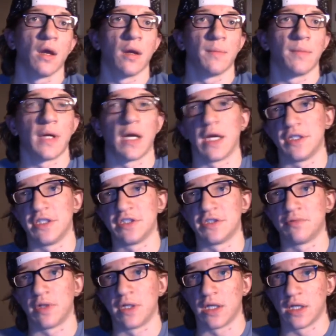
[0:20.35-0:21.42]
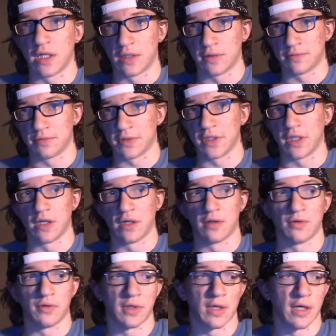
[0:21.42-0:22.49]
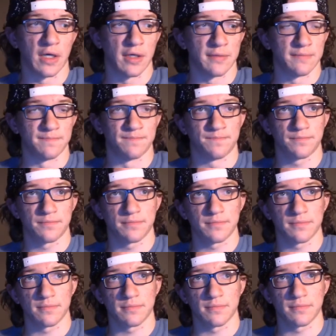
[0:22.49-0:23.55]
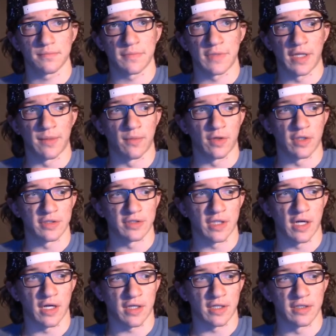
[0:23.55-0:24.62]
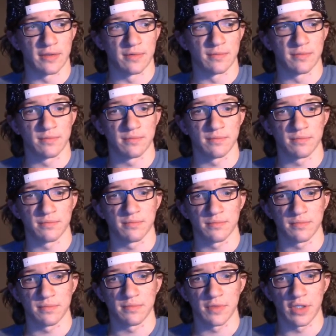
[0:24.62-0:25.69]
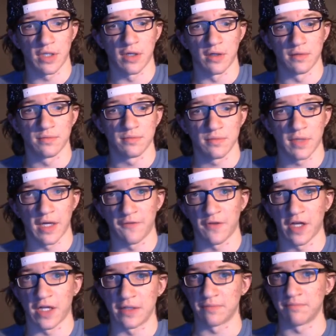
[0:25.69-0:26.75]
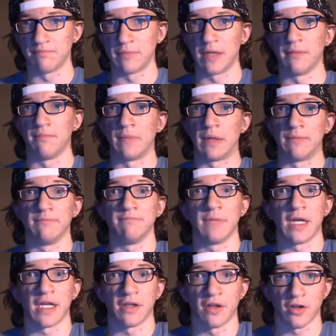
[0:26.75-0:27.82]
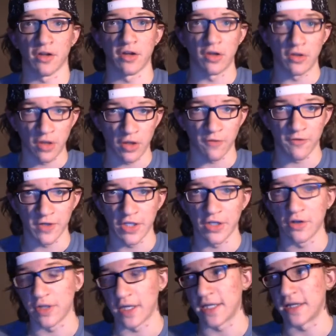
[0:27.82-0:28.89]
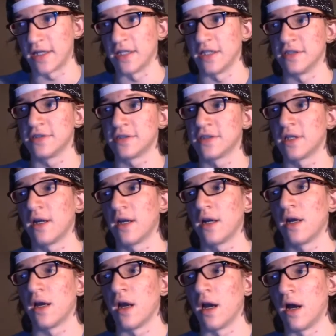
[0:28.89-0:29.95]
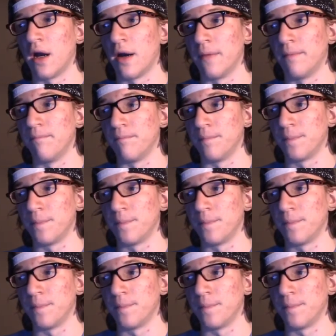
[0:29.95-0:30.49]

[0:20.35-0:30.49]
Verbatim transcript: but I just wanna, you know, um, get more talking, you know, I feel like make, making another video like this, um,